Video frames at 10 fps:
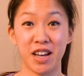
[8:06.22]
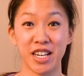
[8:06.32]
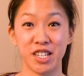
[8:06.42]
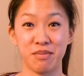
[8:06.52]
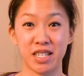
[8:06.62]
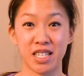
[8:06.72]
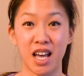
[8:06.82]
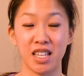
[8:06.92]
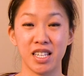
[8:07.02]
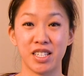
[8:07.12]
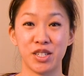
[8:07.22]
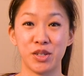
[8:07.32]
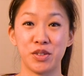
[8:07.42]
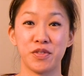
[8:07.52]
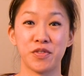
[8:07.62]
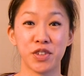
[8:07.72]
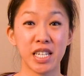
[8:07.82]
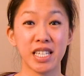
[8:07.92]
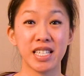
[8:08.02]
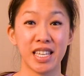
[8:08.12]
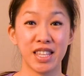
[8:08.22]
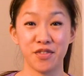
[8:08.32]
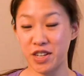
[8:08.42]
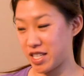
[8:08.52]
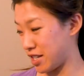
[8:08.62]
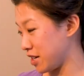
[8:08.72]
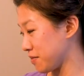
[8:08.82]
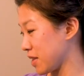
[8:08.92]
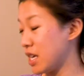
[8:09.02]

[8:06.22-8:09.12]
onion masala to freeze in the freezer.